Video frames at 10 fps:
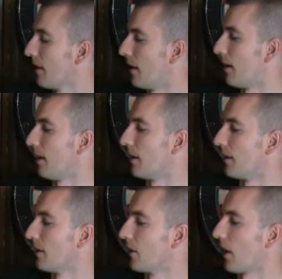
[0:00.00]

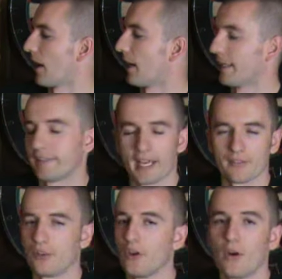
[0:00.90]
I
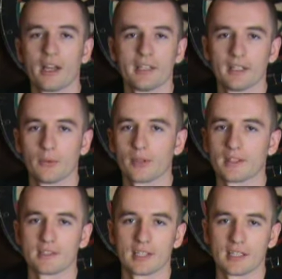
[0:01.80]
have no idea what
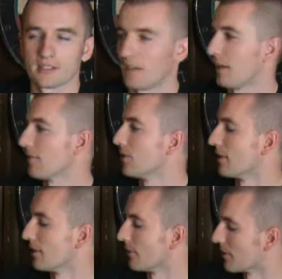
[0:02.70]
this tastes like, have no
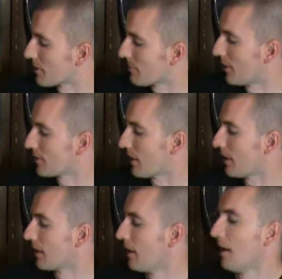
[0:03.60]
idea what it smells
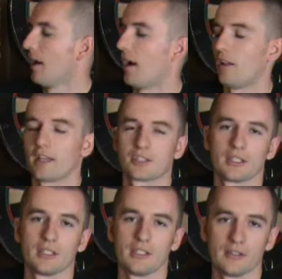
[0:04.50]
like. I'll
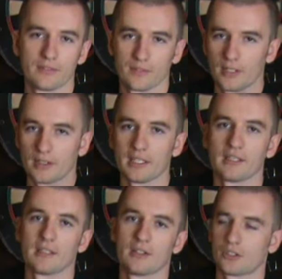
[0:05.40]
actually leave a
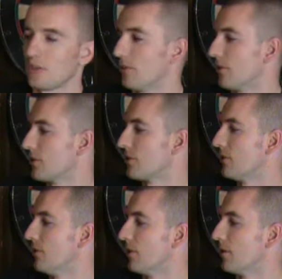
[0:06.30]
link in the show notes
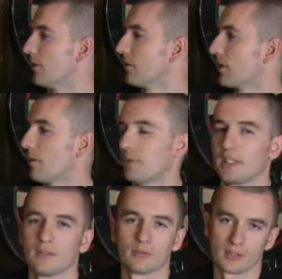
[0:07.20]
to the
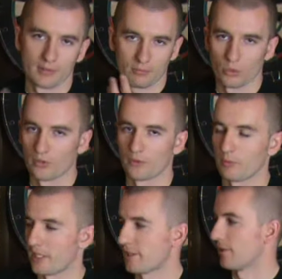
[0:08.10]
company with more
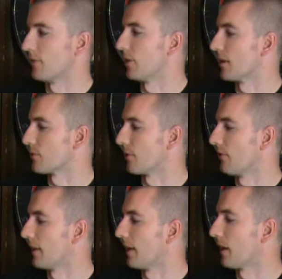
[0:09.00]
information if you guys want to
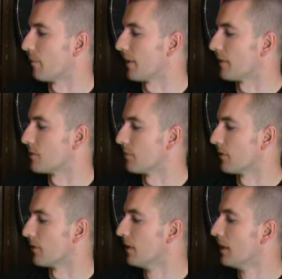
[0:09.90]
find out about this
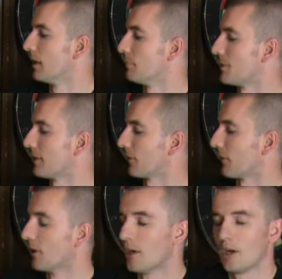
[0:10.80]
beer in particular.